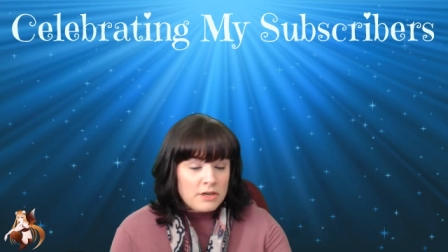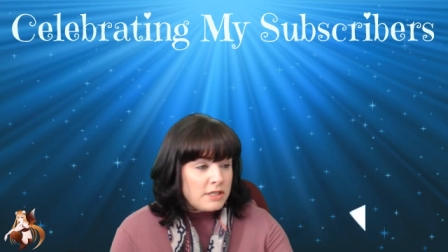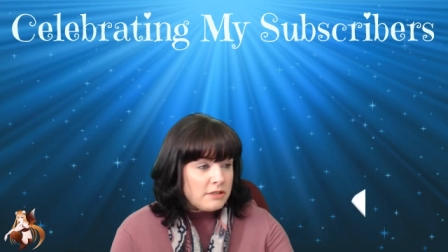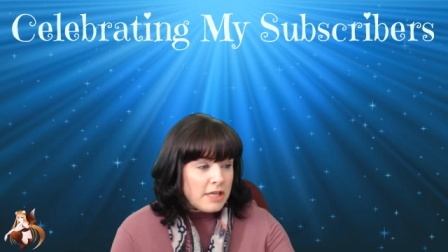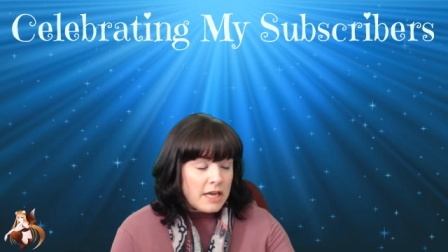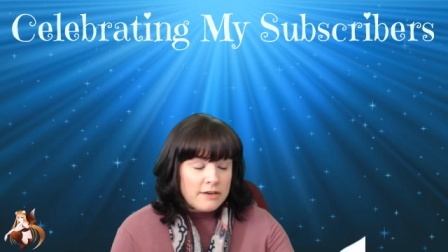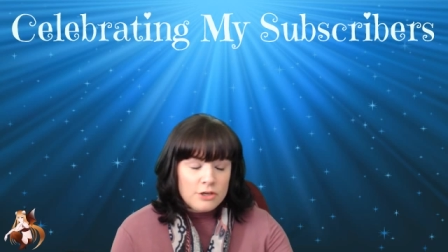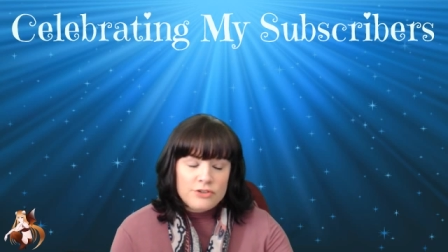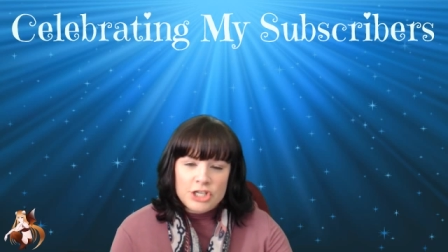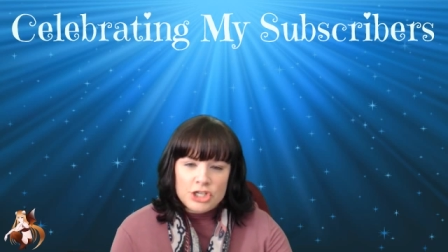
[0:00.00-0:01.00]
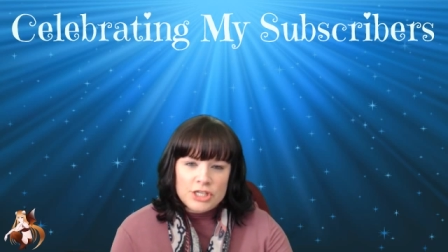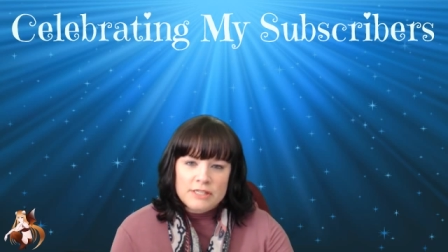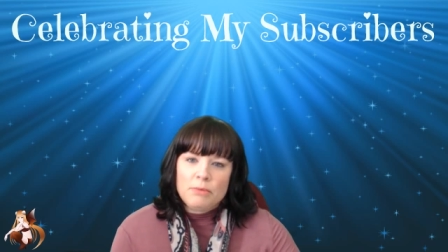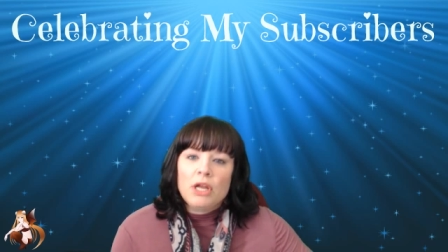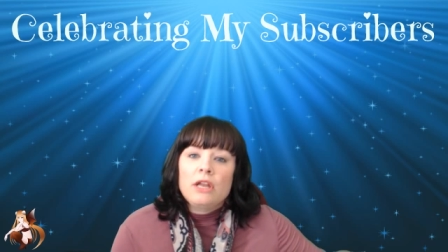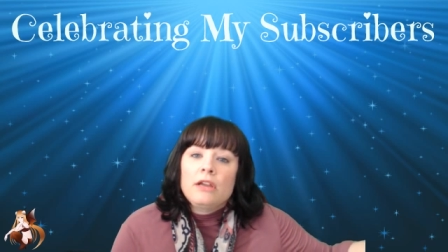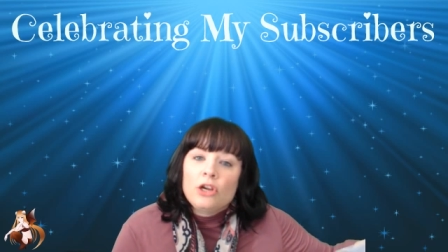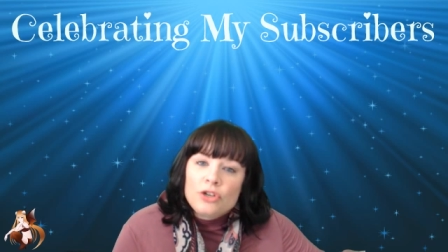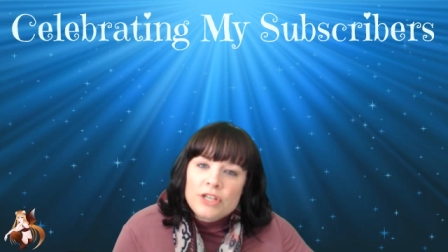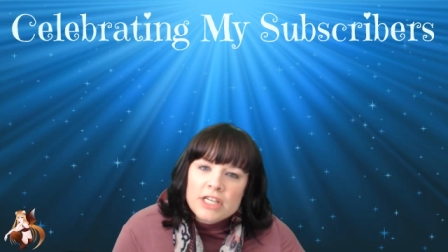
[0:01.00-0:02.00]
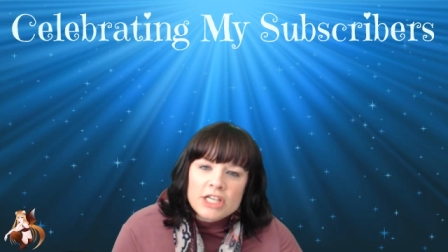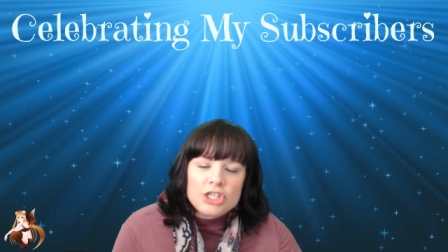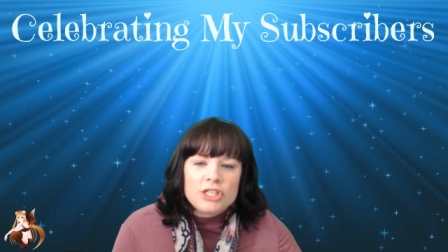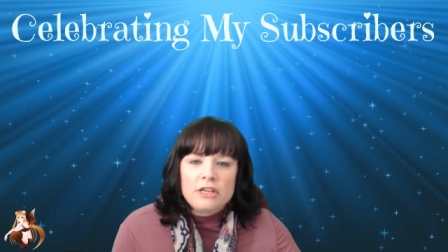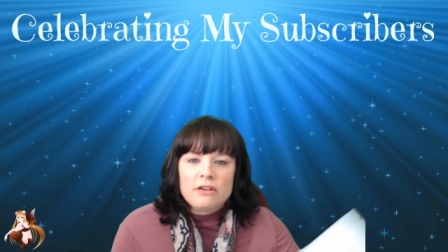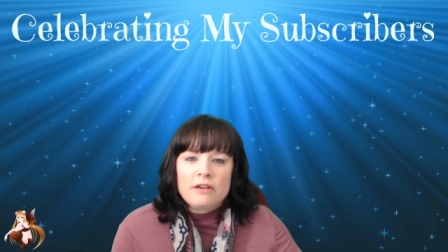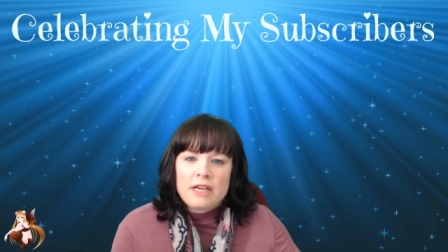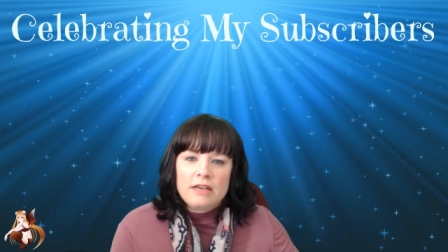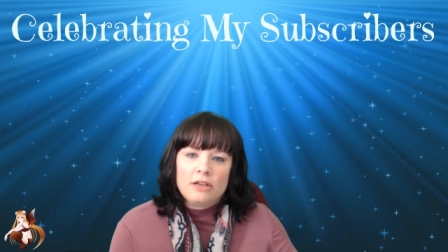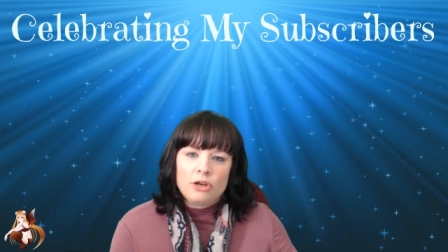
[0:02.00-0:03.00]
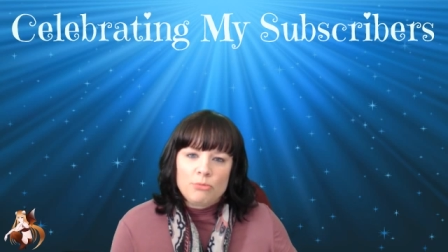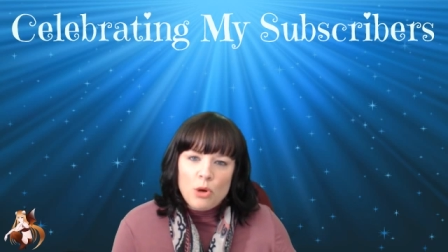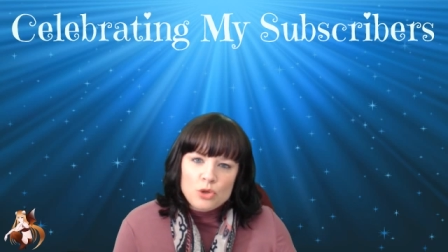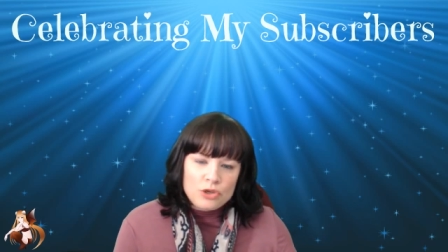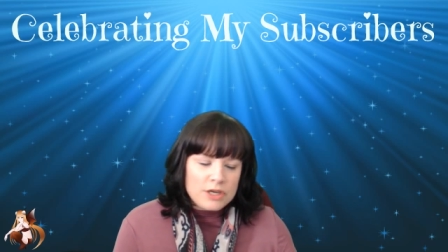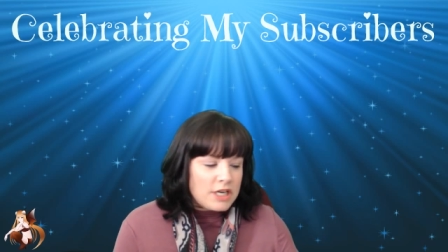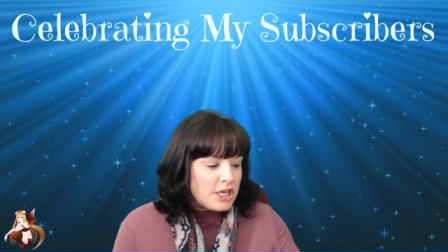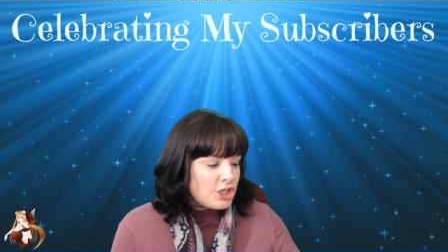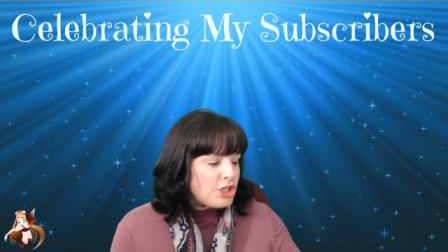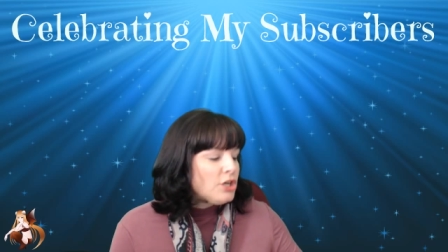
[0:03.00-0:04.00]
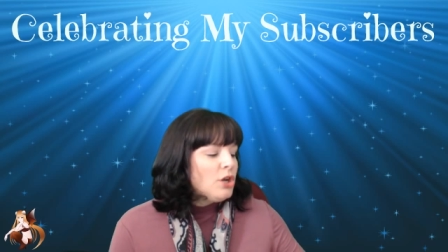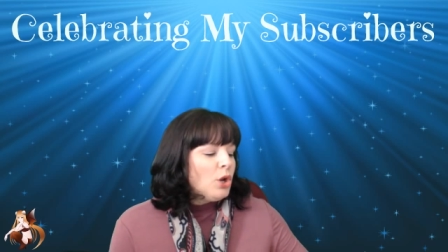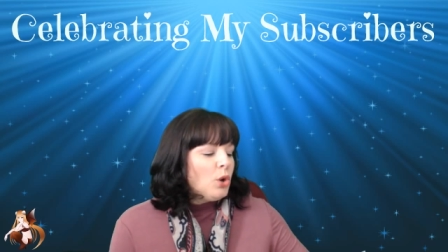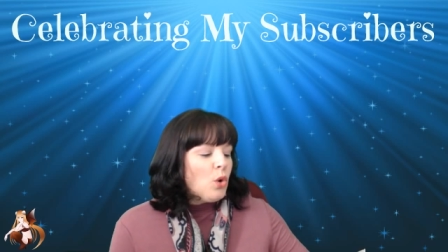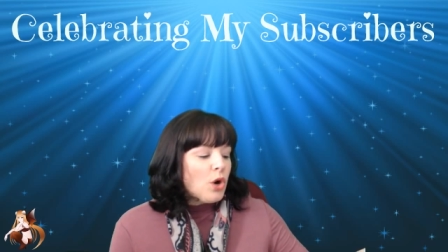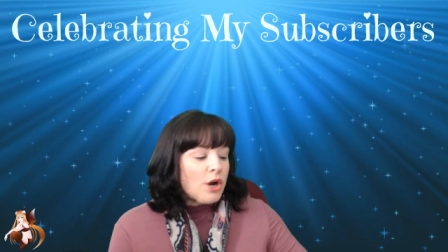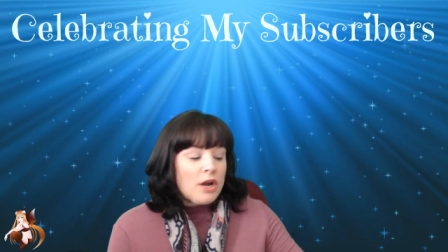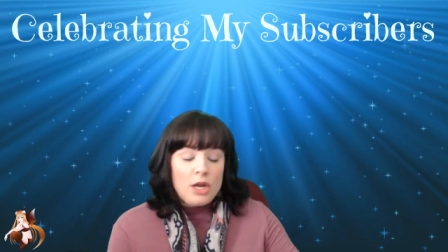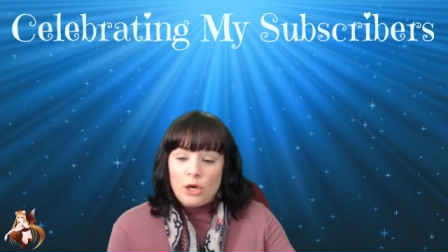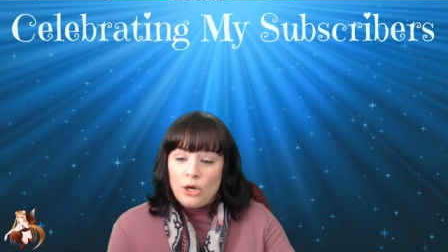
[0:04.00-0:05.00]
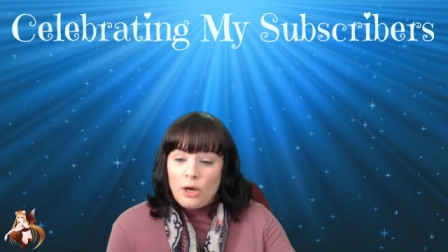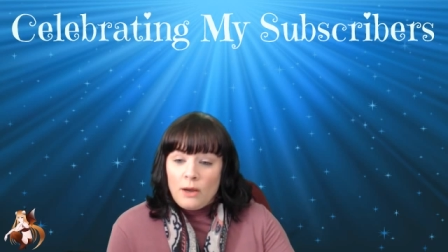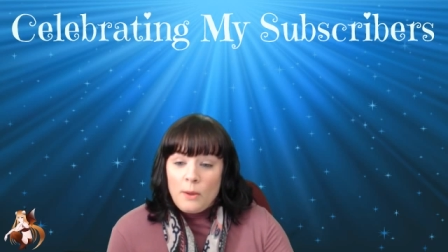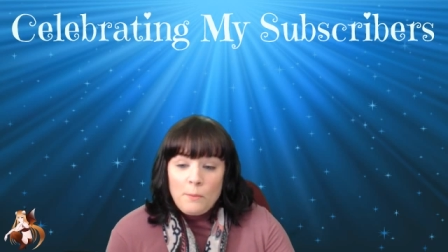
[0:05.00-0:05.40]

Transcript: it's not your dishes, but your dish that you're eating, your poultry dish or your